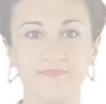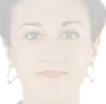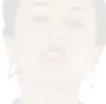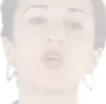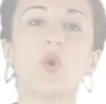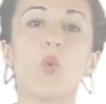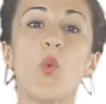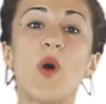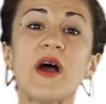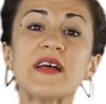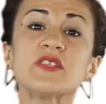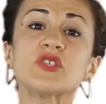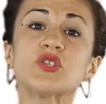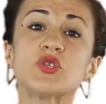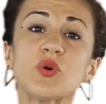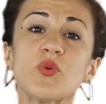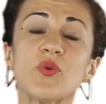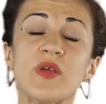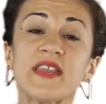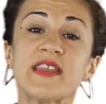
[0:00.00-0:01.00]
So what
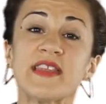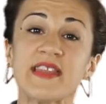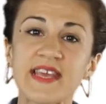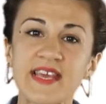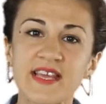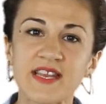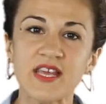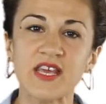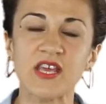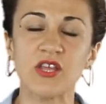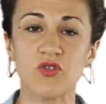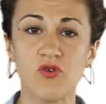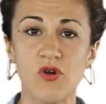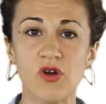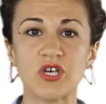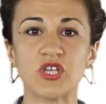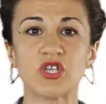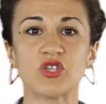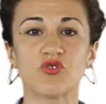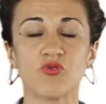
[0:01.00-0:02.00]
do we need in
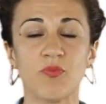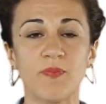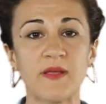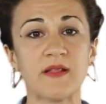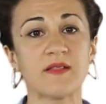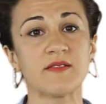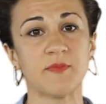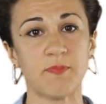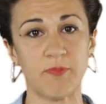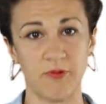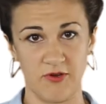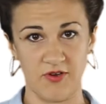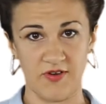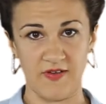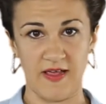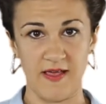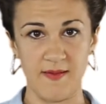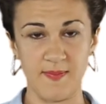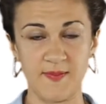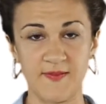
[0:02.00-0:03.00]
order to build the
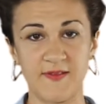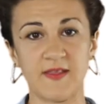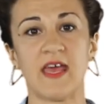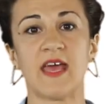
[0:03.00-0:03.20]
prototypes?